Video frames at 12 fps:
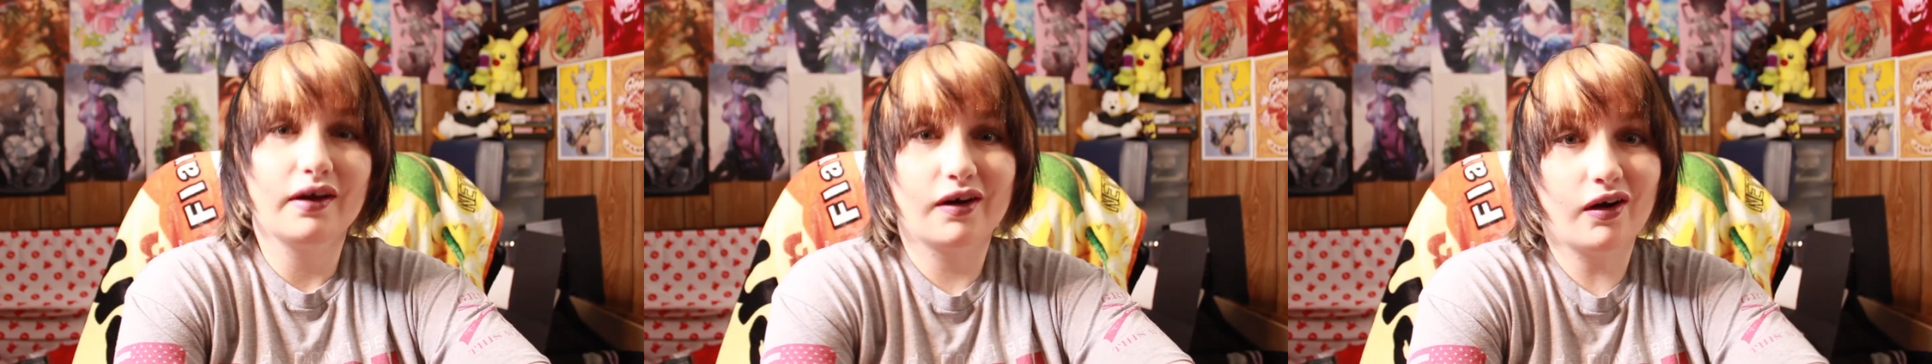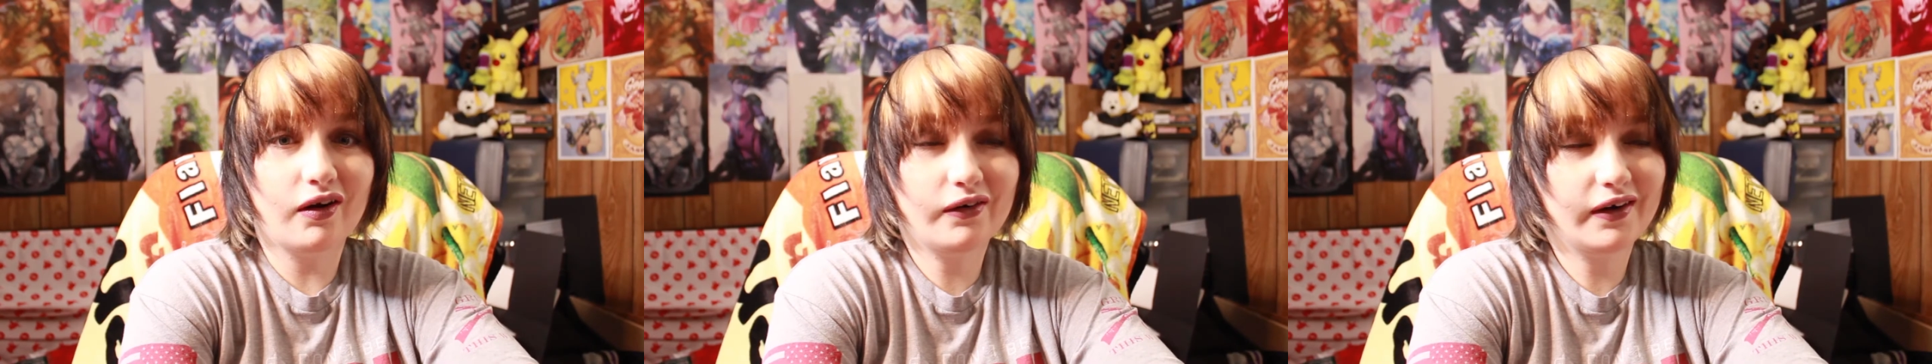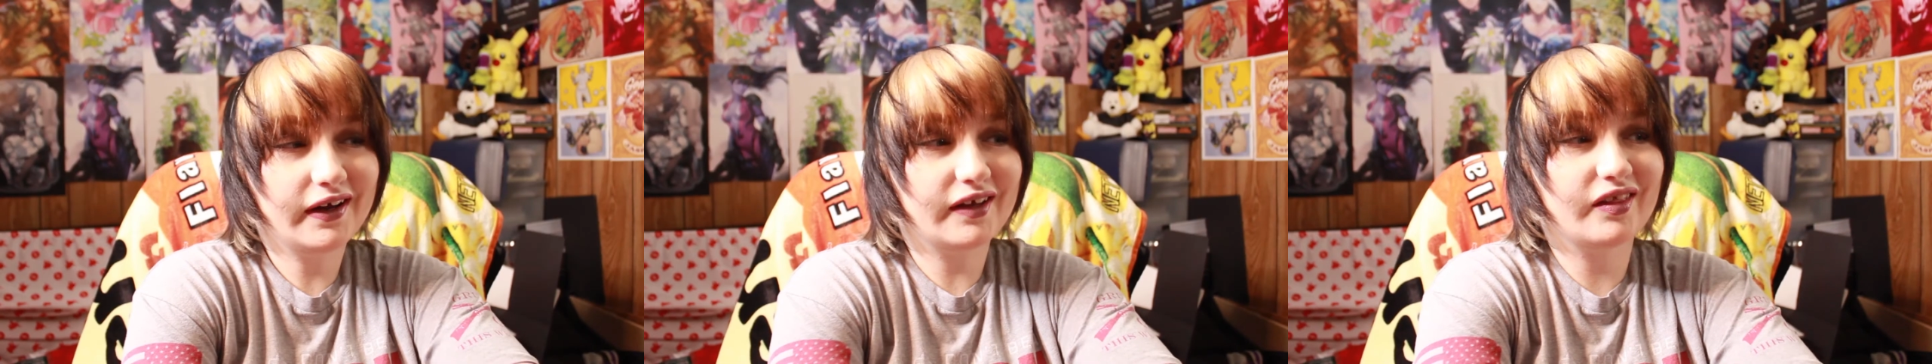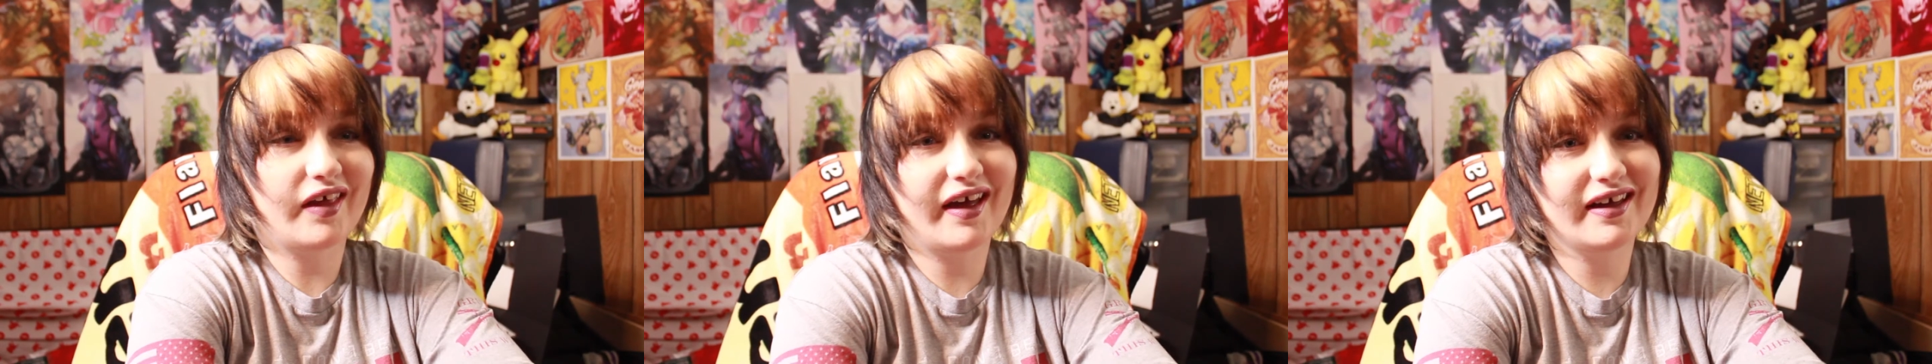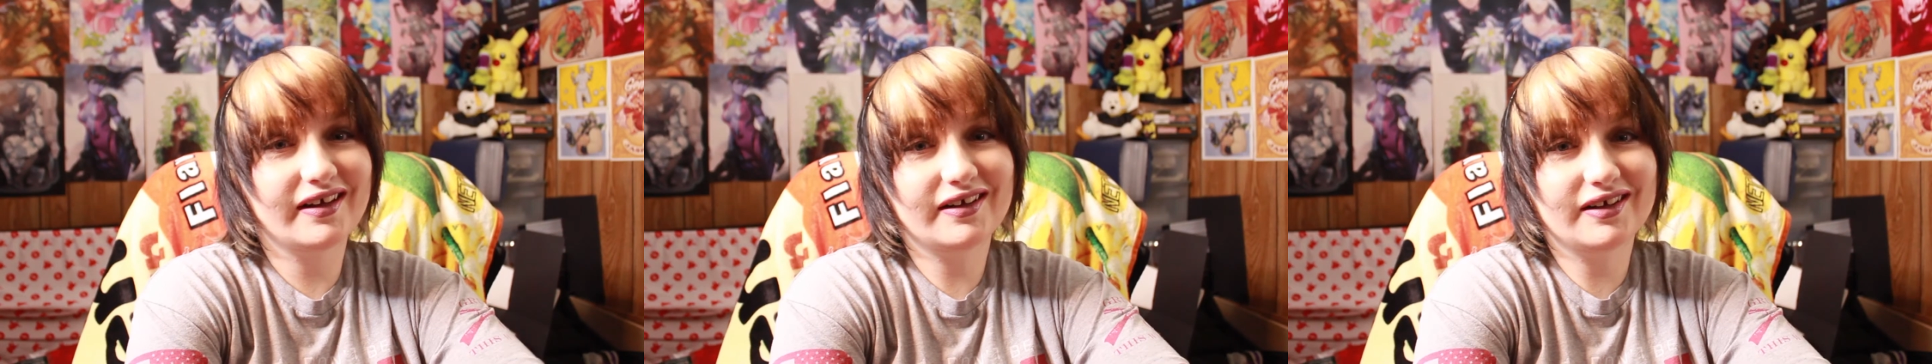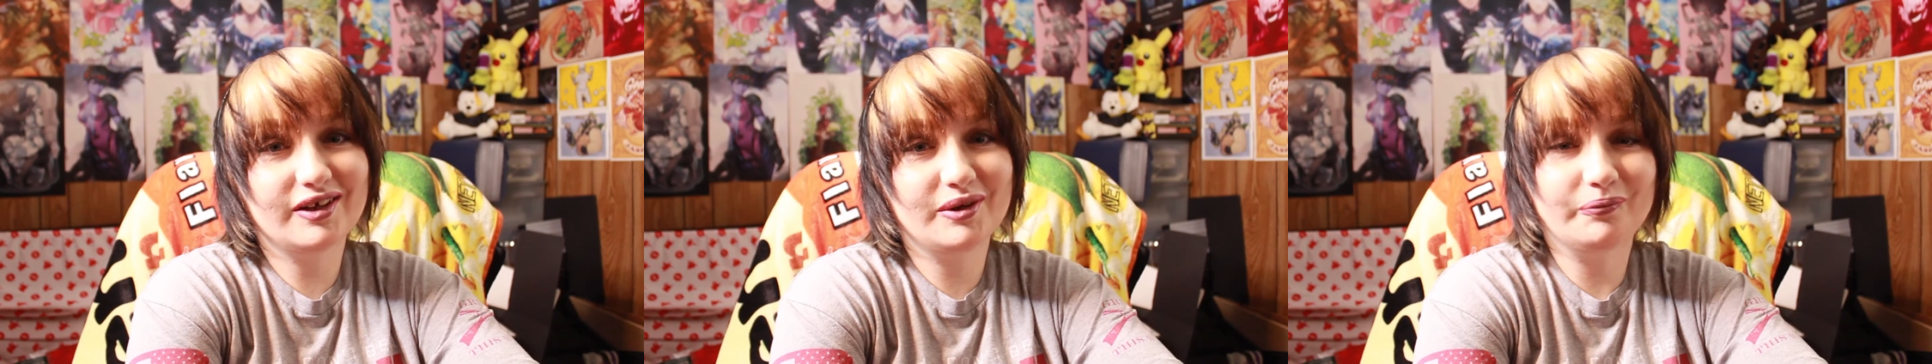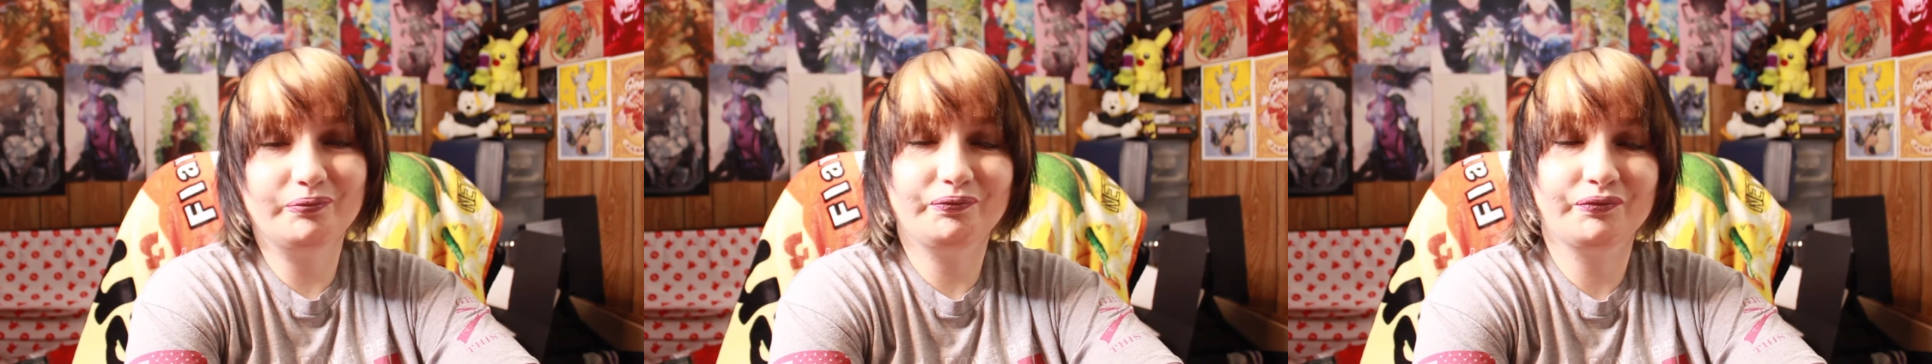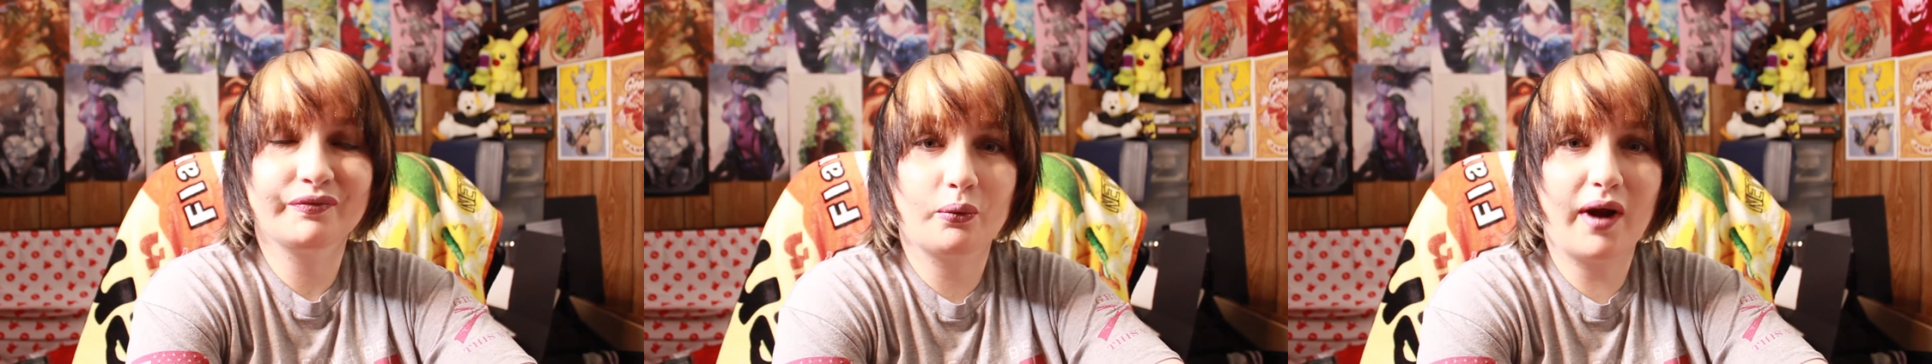Alright, that
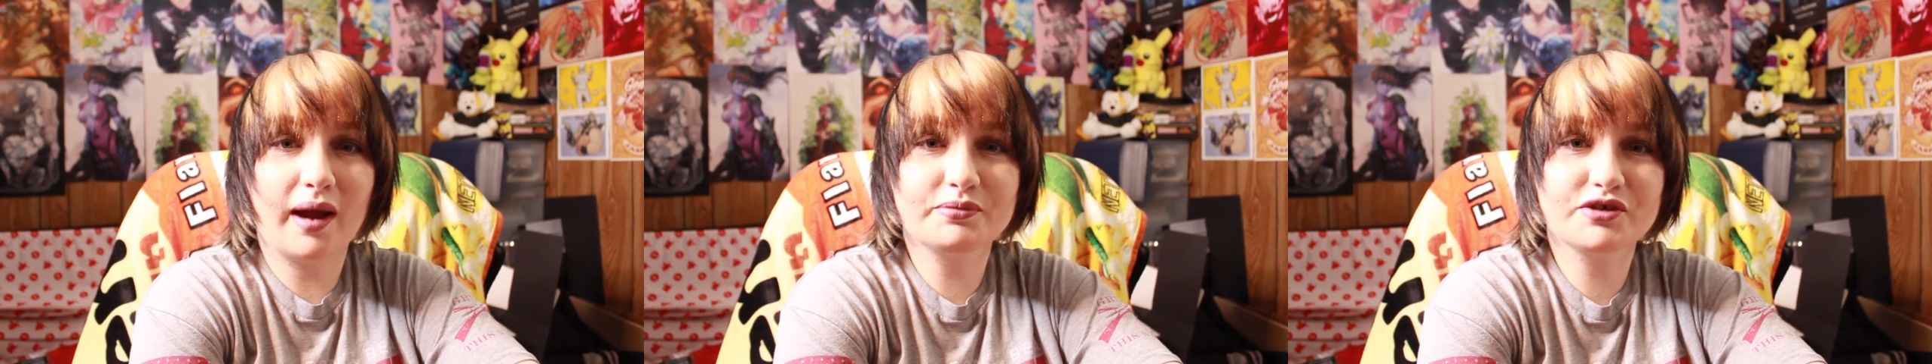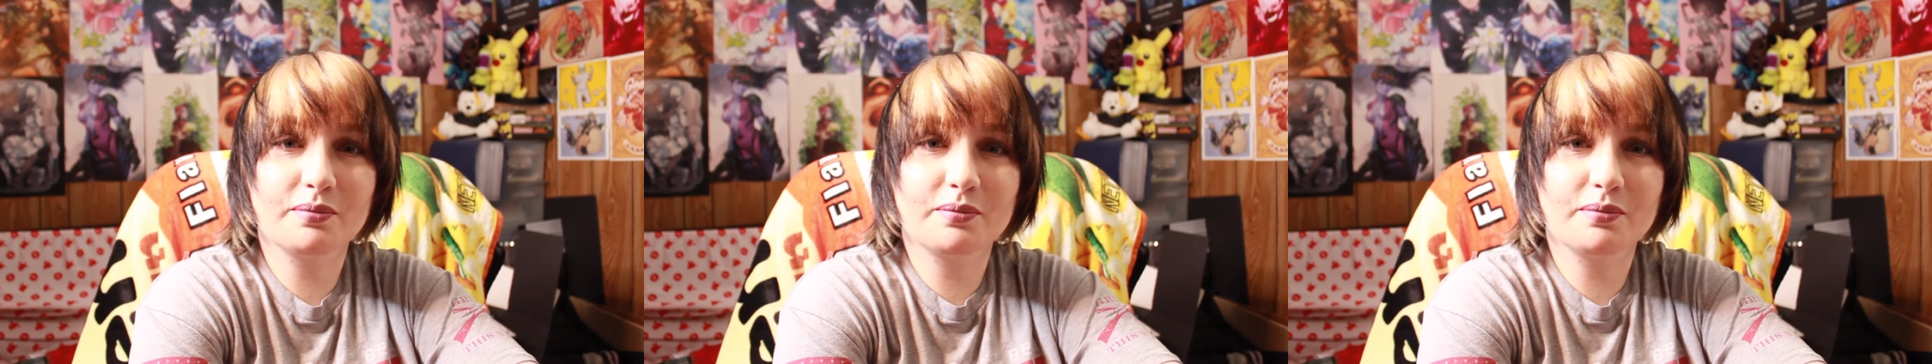wraps